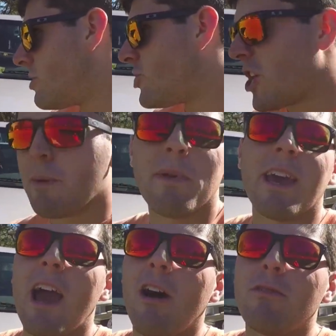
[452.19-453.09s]
cheaping
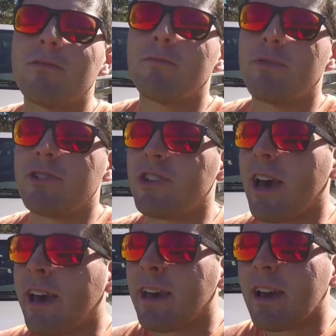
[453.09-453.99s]
out per
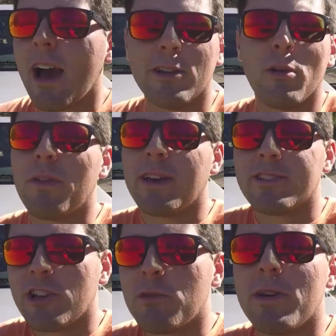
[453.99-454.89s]
se, I don't think is
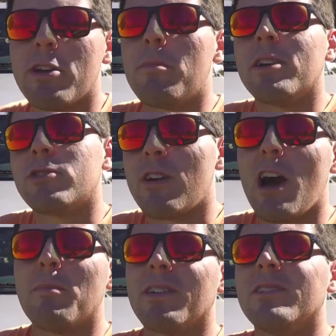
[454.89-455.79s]
going to be your best
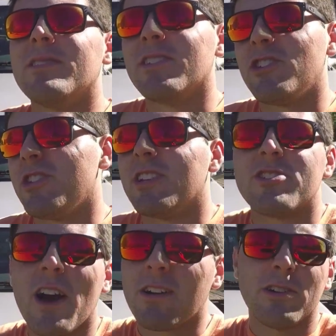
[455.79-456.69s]
route, because it's
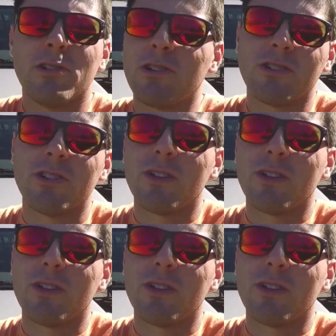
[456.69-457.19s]
not going to look good.